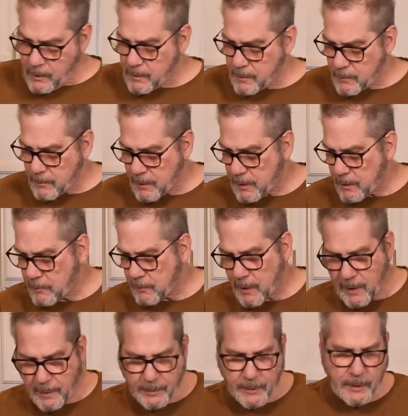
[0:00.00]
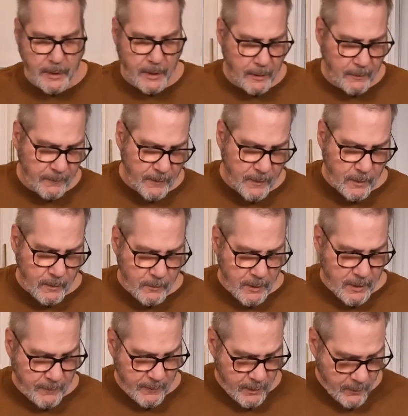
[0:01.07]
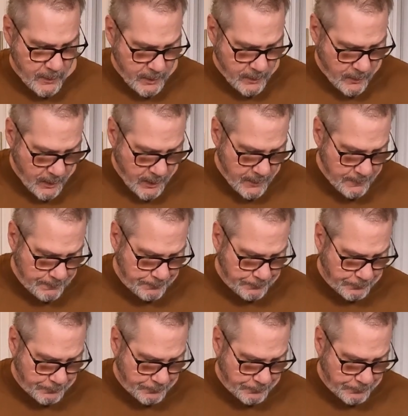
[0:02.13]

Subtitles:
saran wrap, cling film, whatever you want to call it.